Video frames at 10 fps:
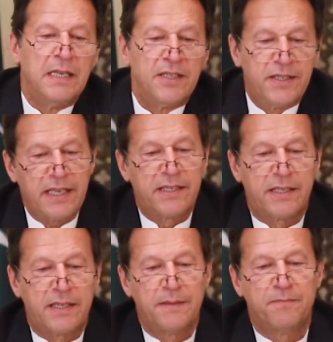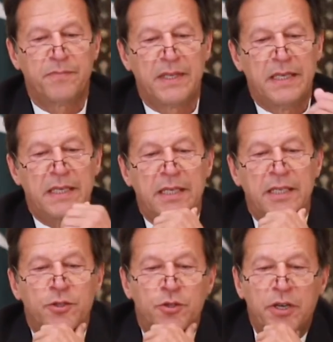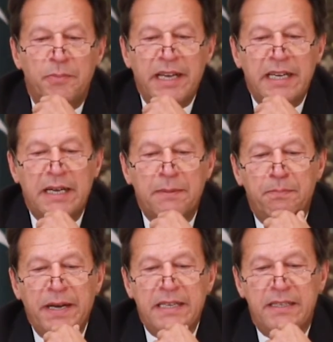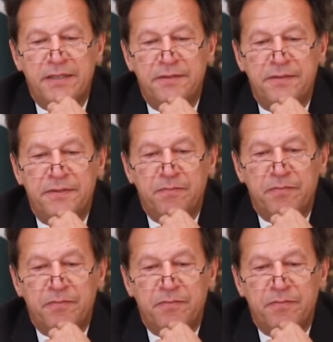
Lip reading: Sixth, to remain competitive,